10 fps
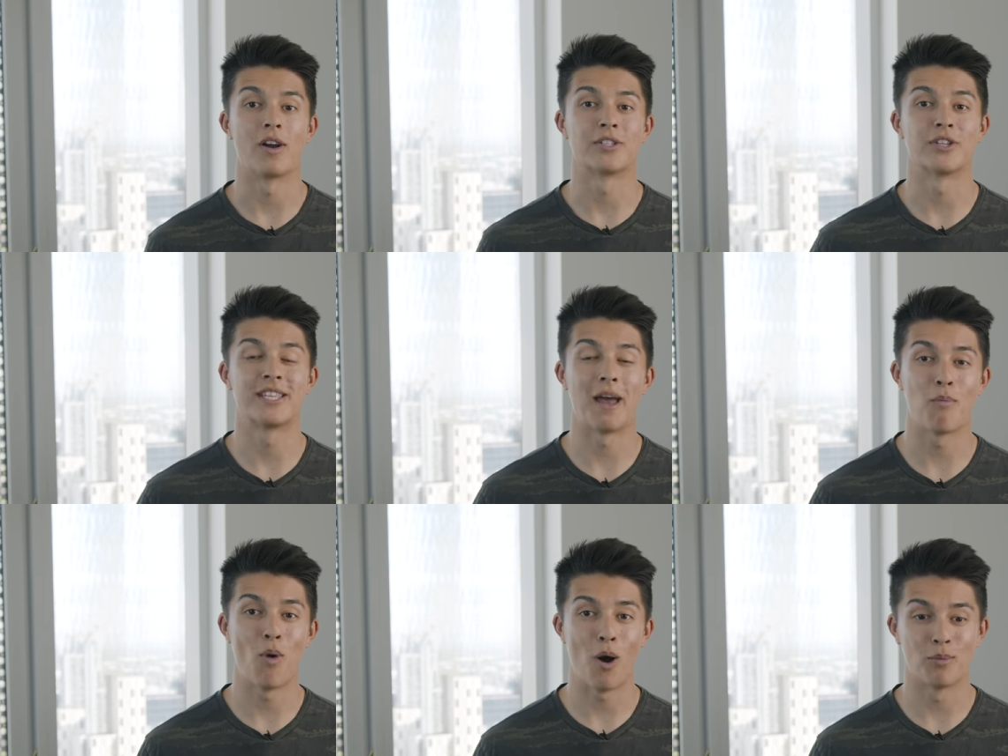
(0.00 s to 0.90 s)
All right, so
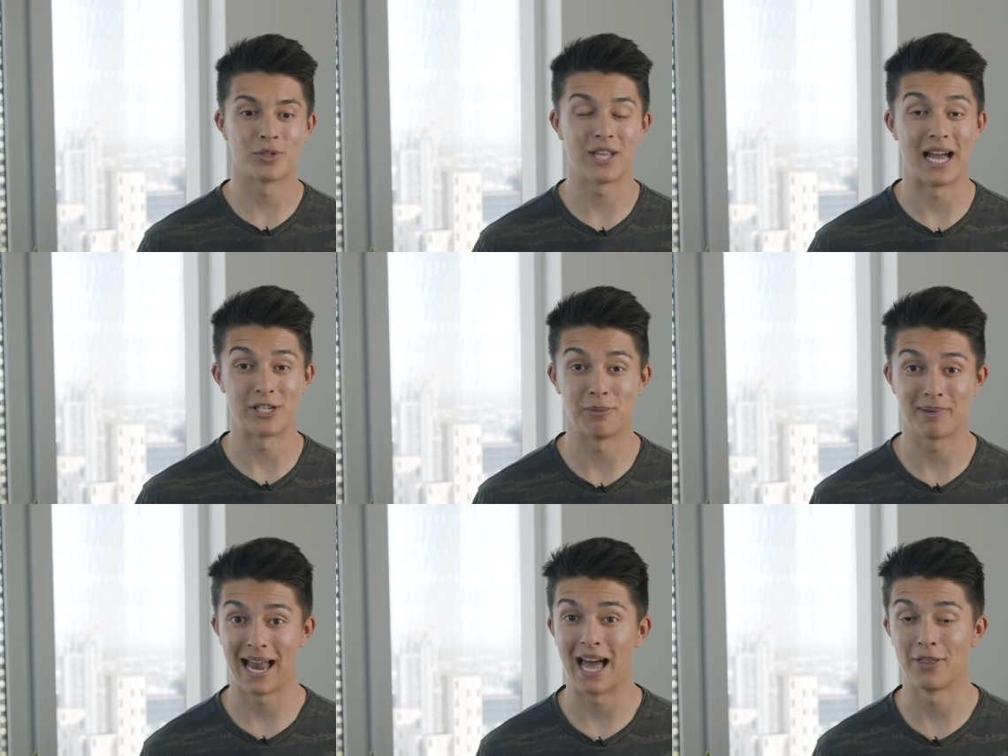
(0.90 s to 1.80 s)
step one was to actually
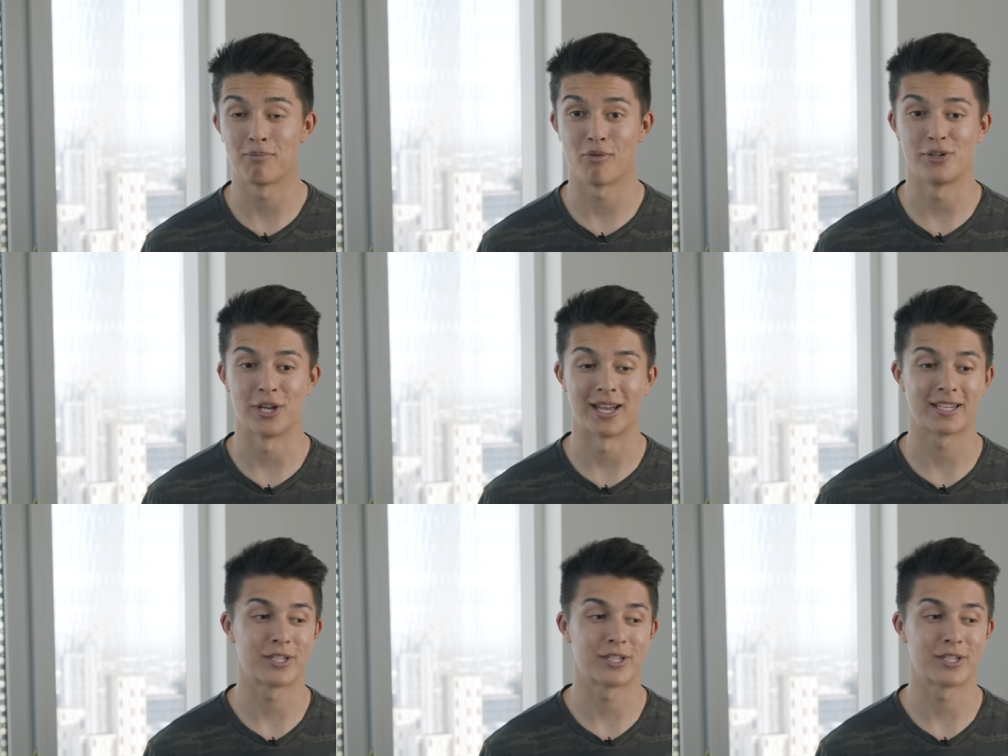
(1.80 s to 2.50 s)
plan the project.